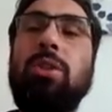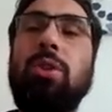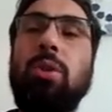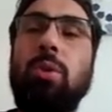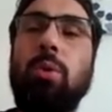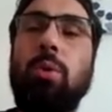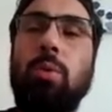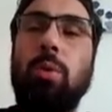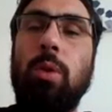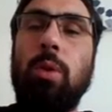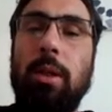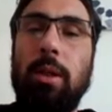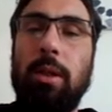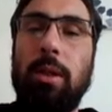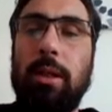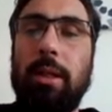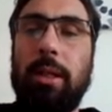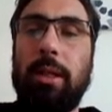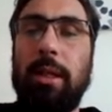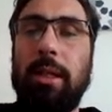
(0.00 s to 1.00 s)
We need
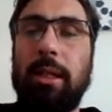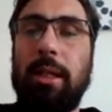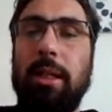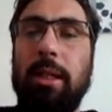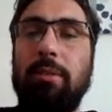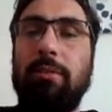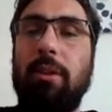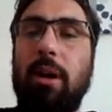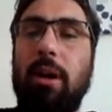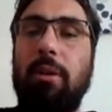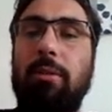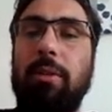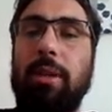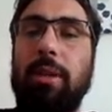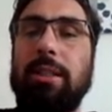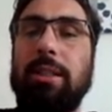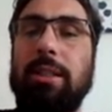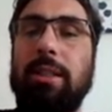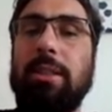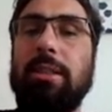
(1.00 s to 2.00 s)
to give
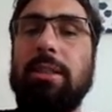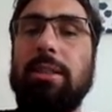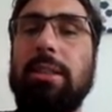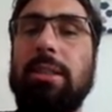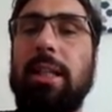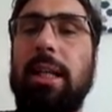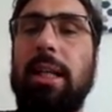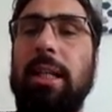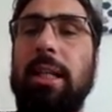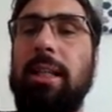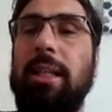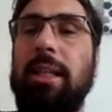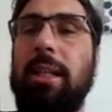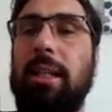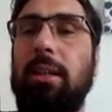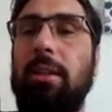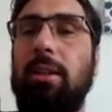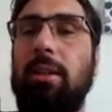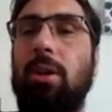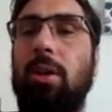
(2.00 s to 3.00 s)
our reasons, and in,
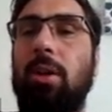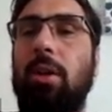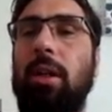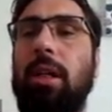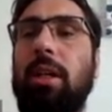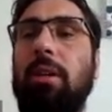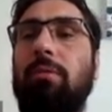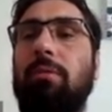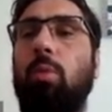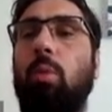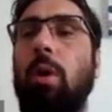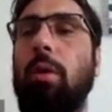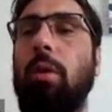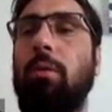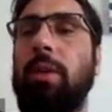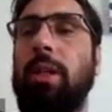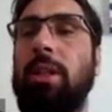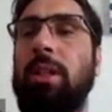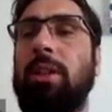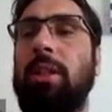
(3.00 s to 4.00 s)
you know, give
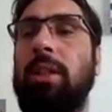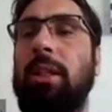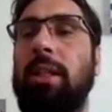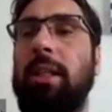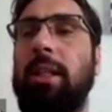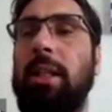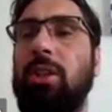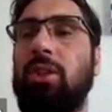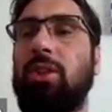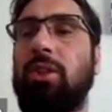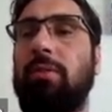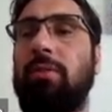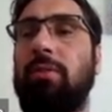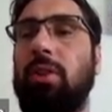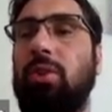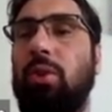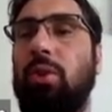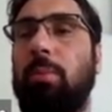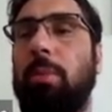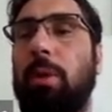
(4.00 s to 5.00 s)
one reason in each of the
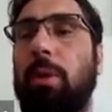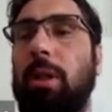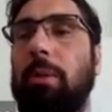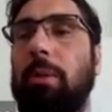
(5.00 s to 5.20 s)
two body